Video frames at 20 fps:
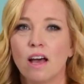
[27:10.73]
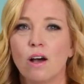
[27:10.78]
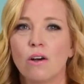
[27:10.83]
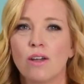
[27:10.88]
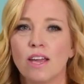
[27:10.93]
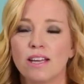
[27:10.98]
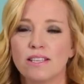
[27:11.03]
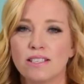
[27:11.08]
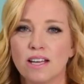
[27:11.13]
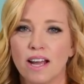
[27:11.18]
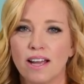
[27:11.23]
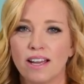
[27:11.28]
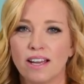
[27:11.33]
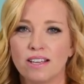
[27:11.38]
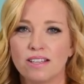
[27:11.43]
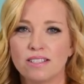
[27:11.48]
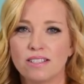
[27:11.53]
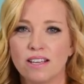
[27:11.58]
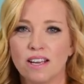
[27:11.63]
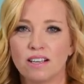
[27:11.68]
Okay,
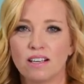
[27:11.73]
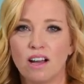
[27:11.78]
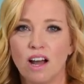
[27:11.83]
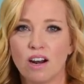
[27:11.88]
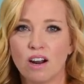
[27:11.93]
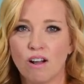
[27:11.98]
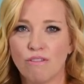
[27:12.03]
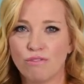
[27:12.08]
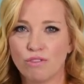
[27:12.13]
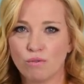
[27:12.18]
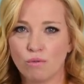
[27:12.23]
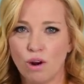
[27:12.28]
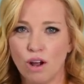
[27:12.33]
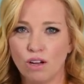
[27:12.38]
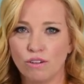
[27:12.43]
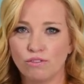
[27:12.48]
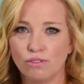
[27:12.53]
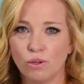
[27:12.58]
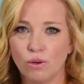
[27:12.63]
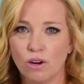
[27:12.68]
Diane said, got off on the
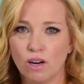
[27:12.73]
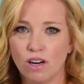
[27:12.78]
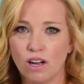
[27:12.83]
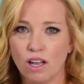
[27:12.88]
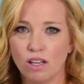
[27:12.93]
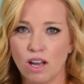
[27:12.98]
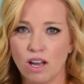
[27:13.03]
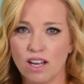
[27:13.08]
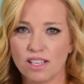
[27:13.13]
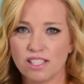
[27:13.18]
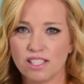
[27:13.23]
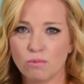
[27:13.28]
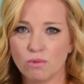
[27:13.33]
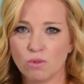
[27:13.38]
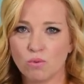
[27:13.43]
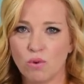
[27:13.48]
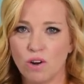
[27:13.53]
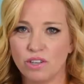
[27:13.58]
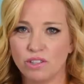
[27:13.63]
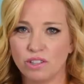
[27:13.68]
wrong floor, got lost, and
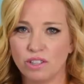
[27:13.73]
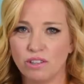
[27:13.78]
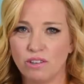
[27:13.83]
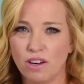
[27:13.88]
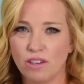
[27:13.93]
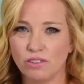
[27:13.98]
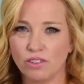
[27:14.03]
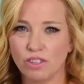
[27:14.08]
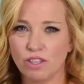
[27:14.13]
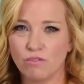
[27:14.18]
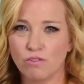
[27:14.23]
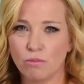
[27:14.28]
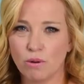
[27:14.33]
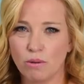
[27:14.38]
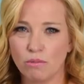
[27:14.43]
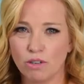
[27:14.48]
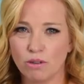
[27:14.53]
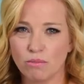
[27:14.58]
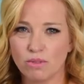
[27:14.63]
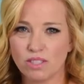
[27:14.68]
was wandering around looking for
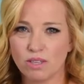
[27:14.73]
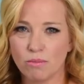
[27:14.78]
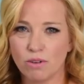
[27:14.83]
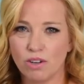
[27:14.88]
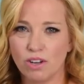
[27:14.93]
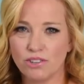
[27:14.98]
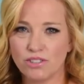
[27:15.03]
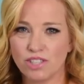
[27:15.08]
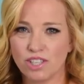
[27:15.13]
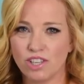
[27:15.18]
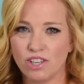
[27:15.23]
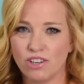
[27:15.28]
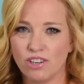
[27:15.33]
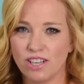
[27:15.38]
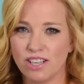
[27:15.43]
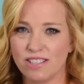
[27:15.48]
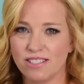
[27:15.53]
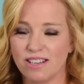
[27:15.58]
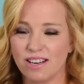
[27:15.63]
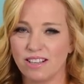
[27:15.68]
my room. Someone called
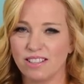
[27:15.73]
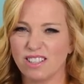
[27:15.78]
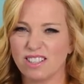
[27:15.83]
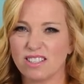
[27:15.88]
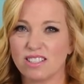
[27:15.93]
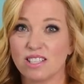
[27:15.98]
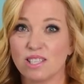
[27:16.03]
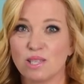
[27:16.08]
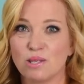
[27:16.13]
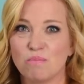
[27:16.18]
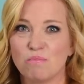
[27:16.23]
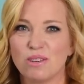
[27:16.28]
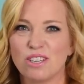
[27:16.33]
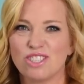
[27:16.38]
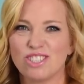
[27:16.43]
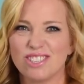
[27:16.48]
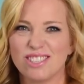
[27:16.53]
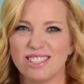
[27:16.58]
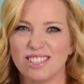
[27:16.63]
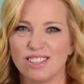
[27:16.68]
security and said I looked
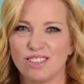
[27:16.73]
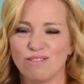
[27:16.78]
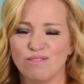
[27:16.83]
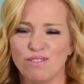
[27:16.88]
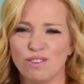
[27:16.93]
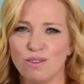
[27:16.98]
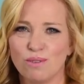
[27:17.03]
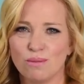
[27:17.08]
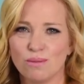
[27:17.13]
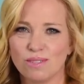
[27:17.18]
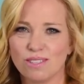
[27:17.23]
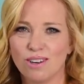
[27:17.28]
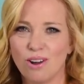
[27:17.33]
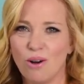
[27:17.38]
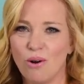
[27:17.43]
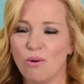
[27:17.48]
suspicious and confused.